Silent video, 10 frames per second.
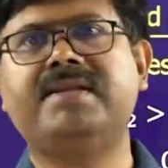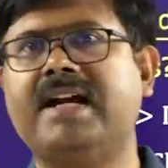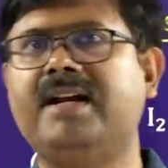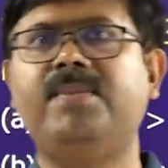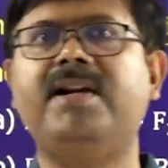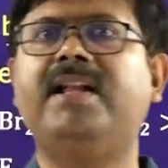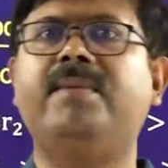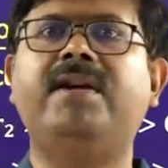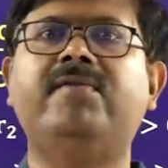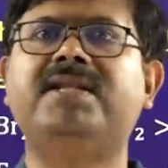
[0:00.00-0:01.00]
is second period
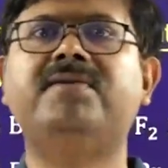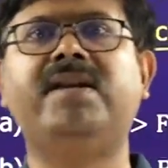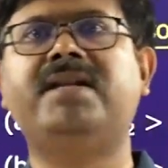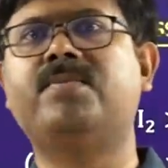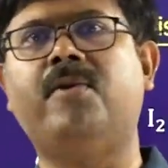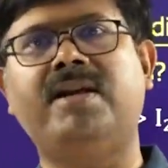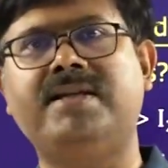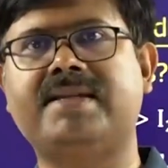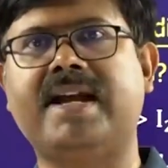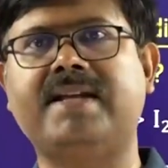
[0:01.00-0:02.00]
element which is very small
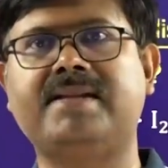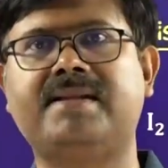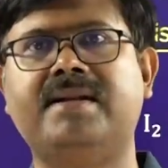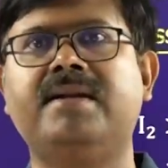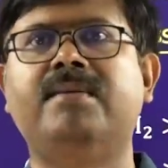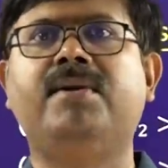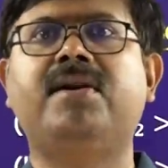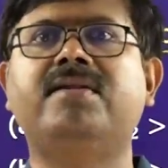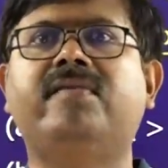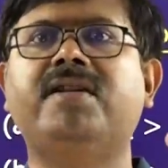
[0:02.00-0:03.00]
in size.
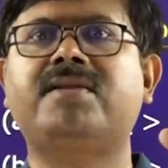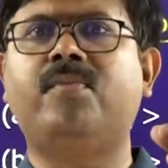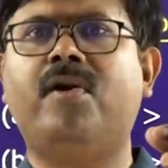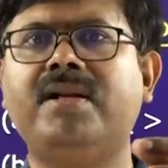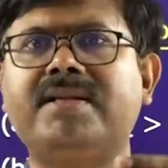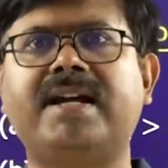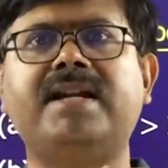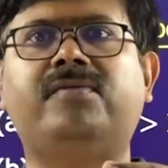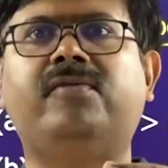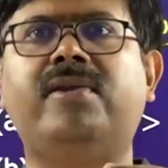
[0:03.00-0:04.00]
Because of the small
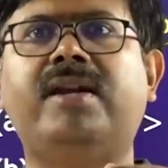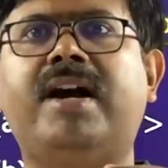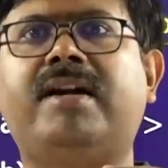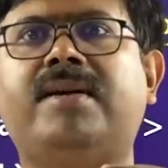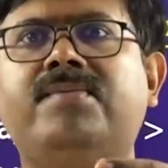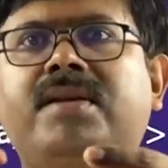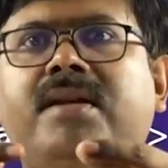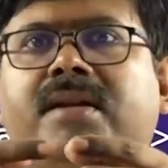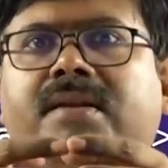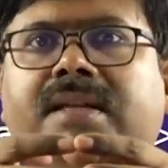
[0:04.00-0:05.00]
size fluorine atoms,
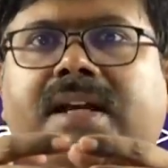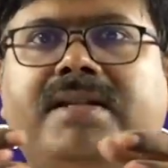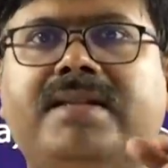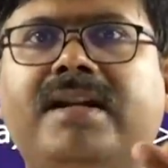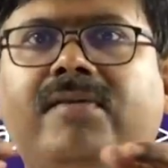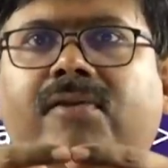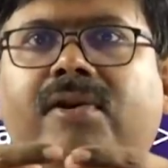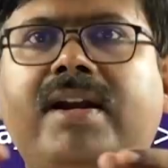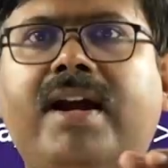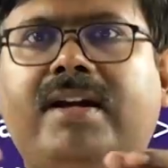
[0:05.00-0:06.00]
the adjacent
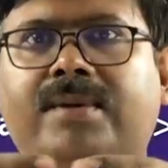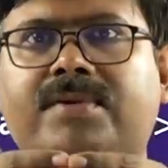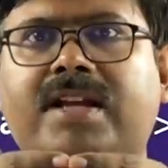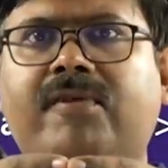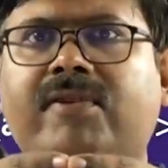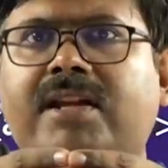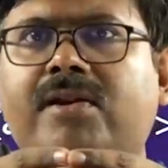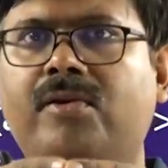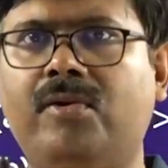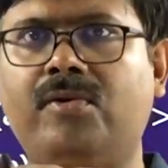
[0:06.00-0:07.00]
fluorine atoms are
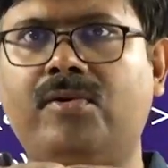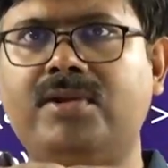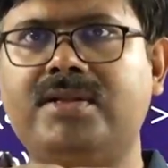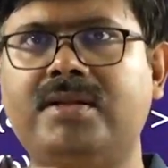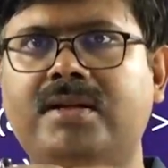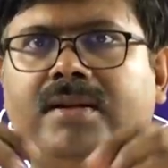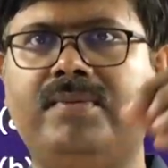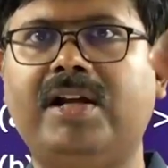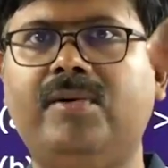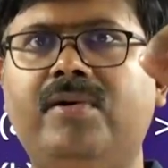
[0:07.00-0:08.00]
very close.
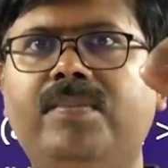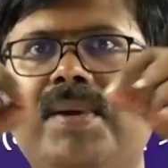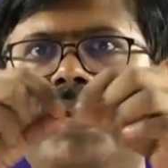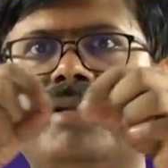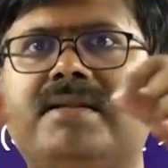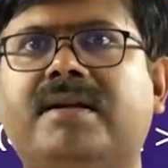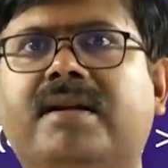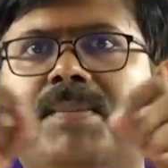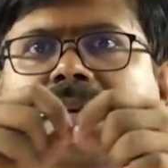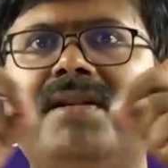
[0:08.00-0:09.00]
The lone pairs,
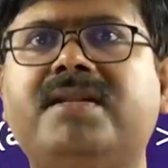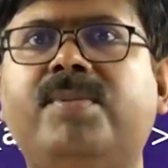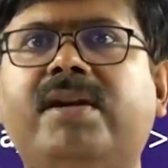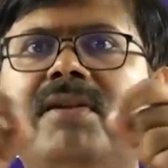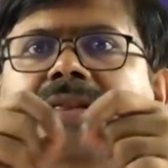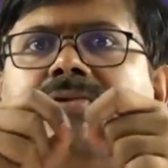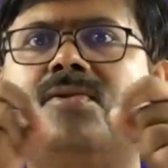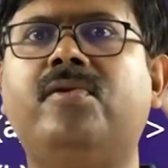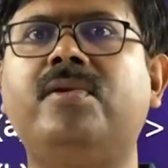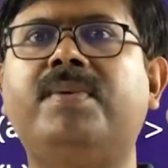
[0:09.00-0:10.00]
repulsions between those
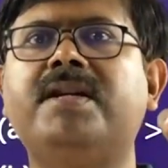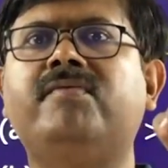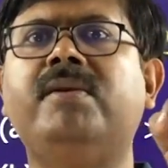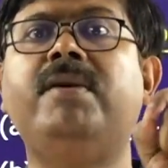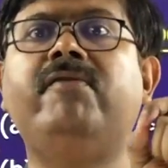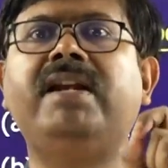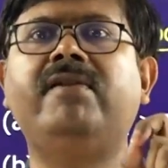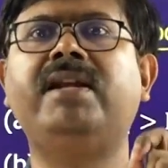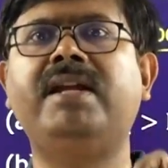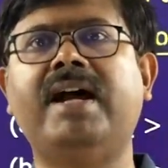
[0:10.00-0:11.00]
lone pairs will be very,
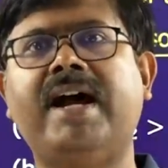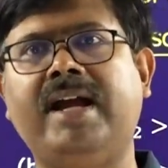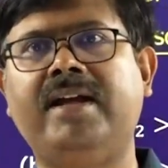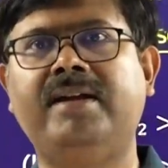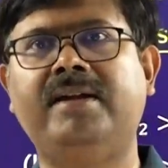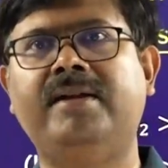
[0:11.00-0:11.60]
very high.